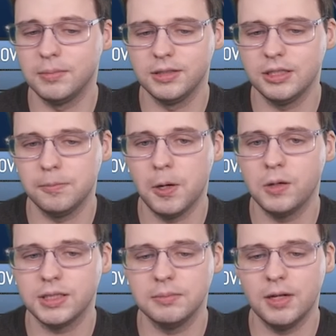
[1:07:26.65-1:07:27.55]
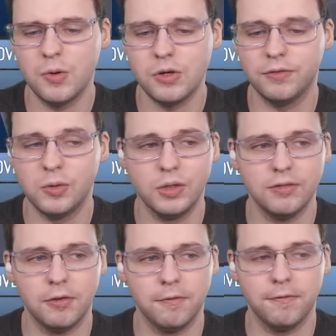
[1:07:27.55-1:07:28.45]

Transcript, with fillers: I wonder if he would even have